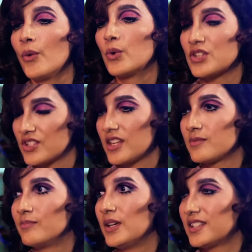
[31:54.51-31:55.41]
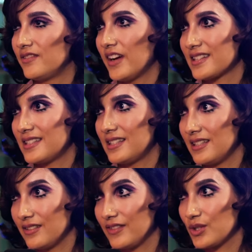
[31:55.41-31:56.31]
we're such multifaceted
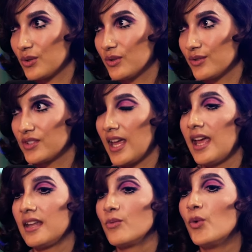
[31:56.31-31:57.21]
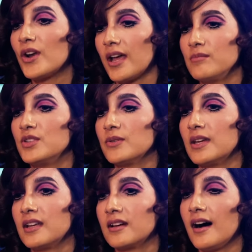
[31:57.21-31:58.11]
individuals and what I'm
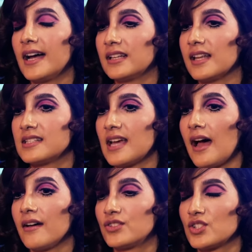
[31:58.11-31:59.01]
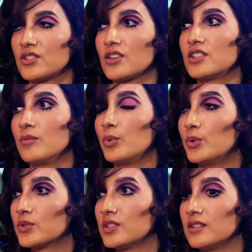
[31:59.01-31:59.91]
doing, I'd like to have just such an
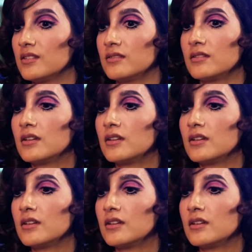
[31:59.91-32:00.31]
important